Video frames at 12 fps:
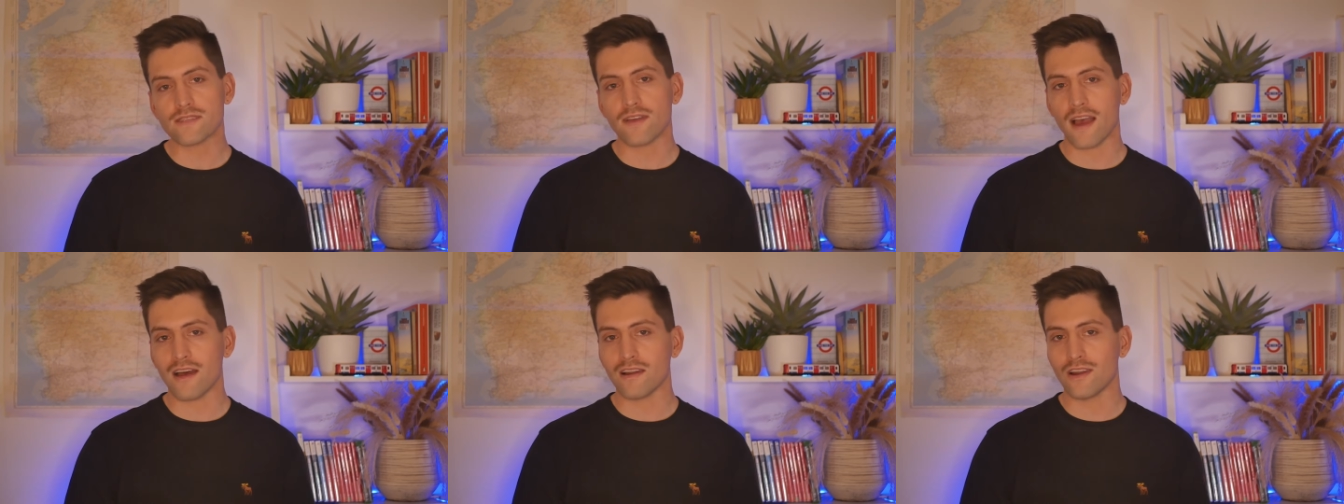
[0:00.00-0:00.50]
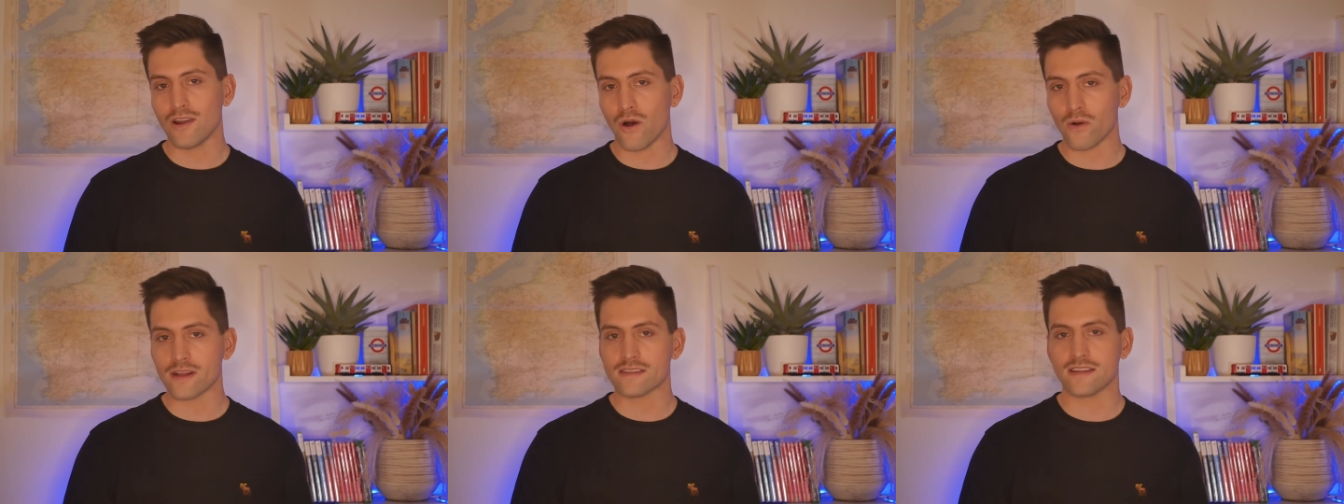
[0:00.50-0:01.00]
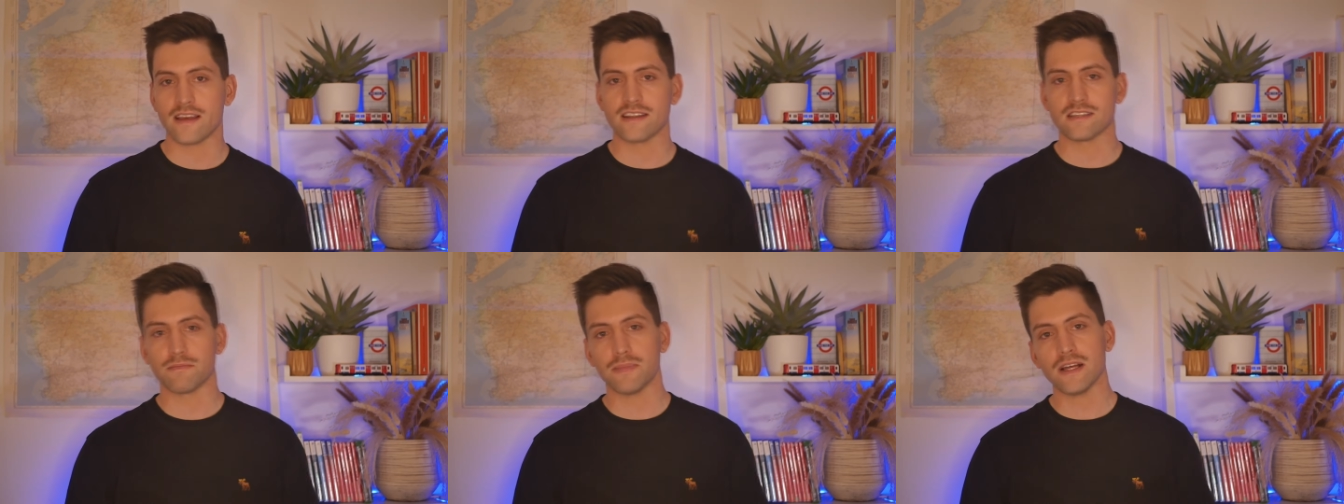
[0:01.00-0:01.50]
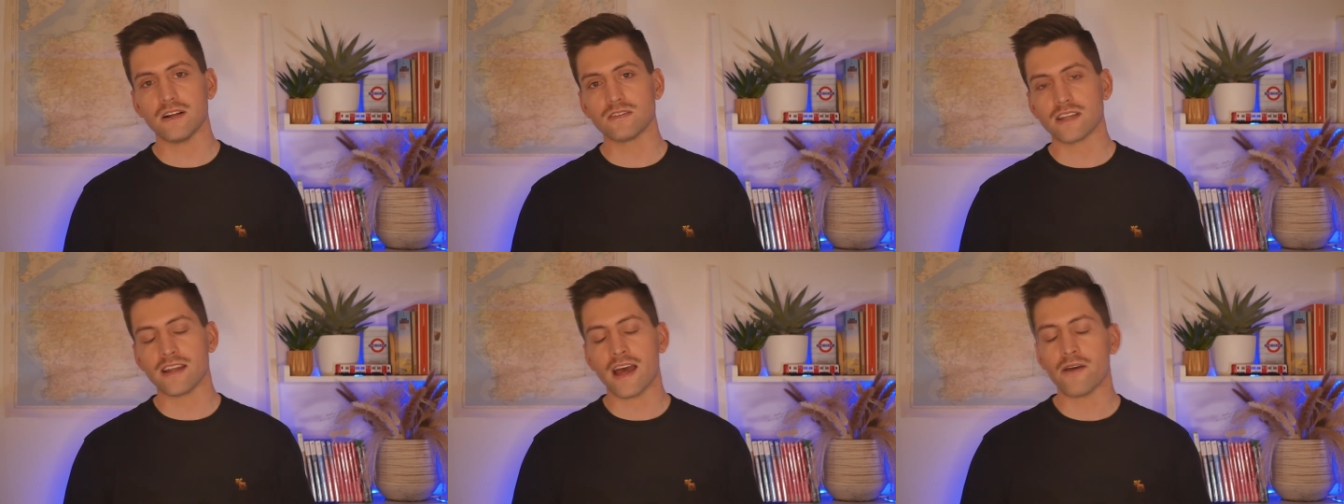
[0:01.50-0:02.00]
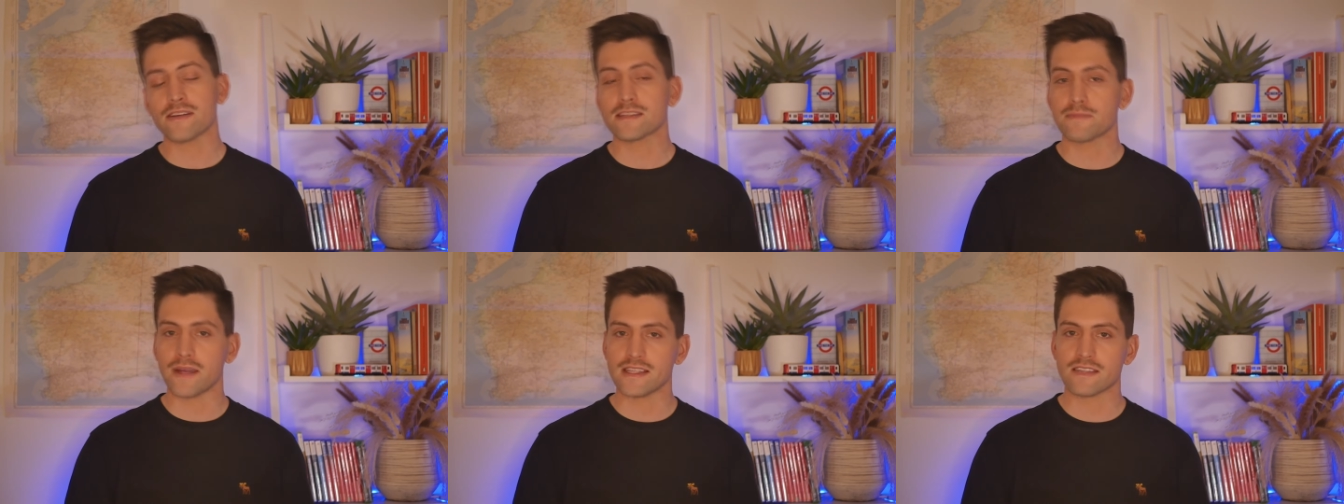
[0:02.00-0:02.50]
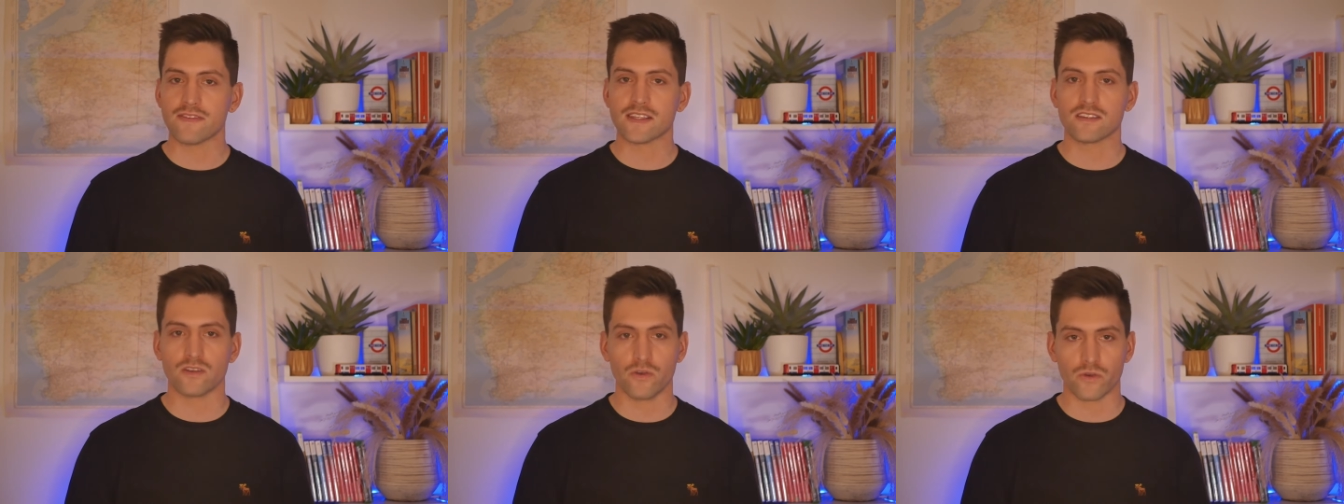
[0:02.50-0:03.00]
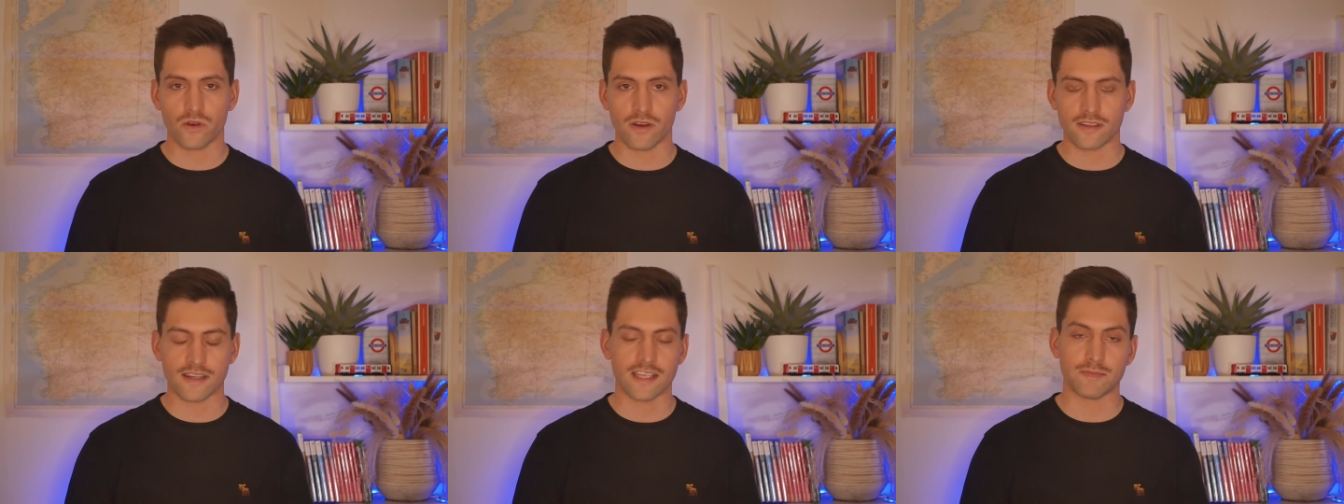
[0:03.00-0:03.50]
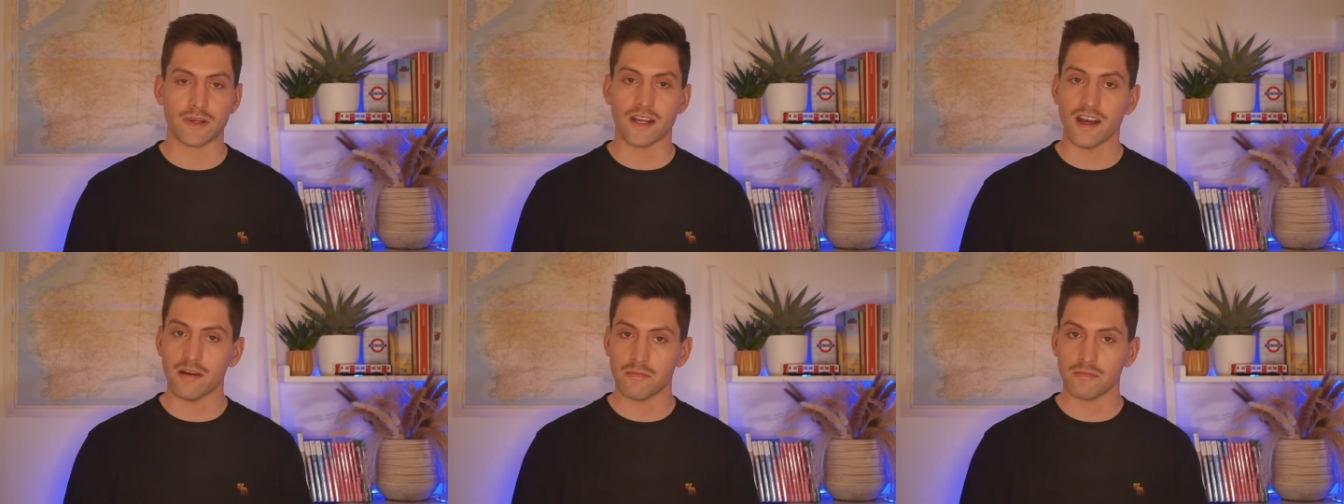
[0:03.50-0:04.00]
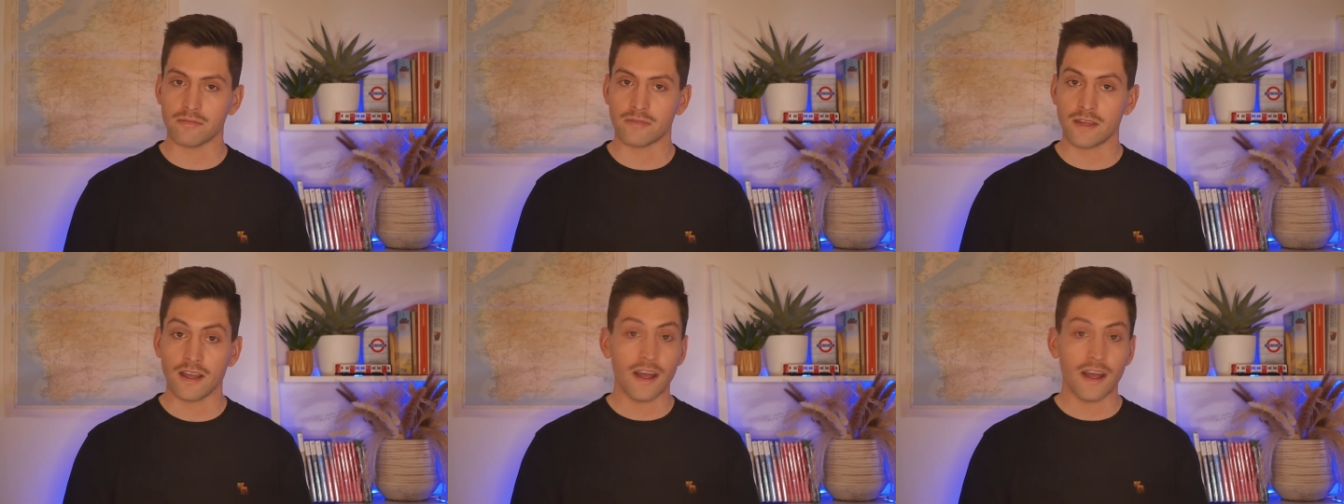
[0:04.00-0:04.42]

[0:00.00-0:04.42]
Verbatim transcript: for how long it's taken to build and how expensive its total cost has become.